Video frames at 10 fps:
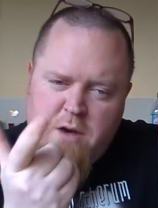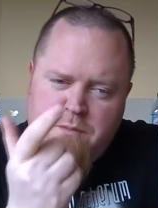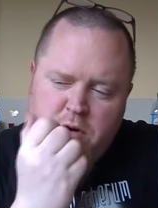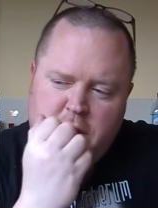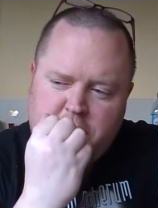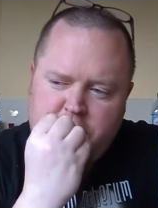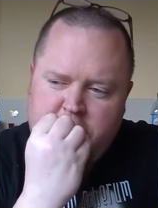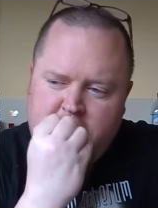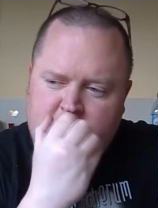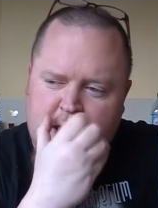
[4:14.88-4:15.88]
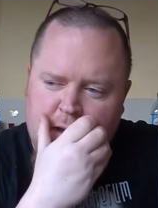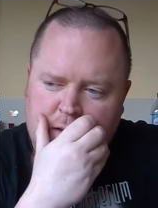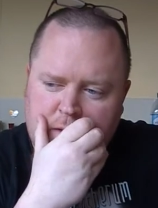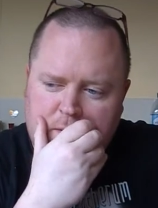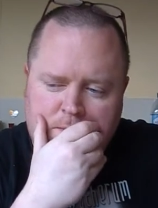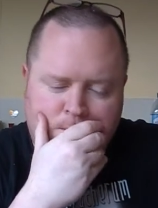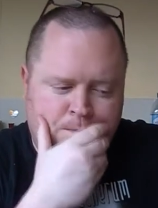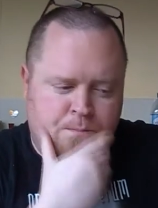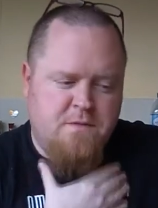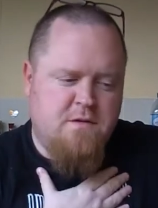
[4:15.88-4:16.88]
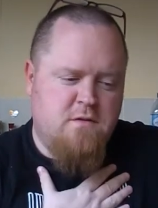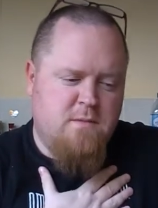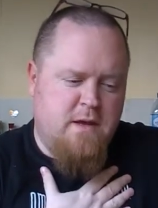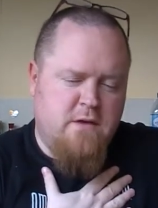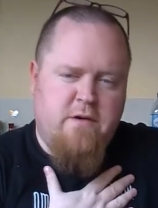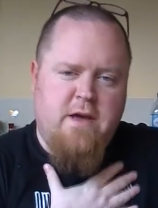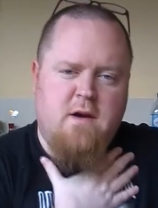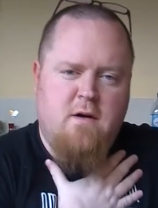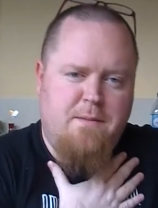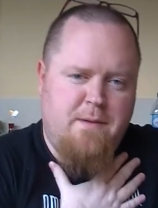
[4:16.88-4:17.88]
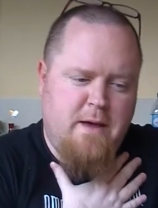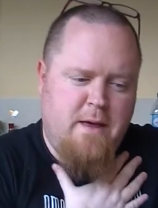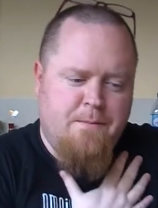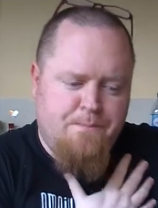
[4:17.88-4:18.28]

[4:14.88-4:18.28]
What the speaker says: more like the Greene King. Excuse me, the Greene King IPA.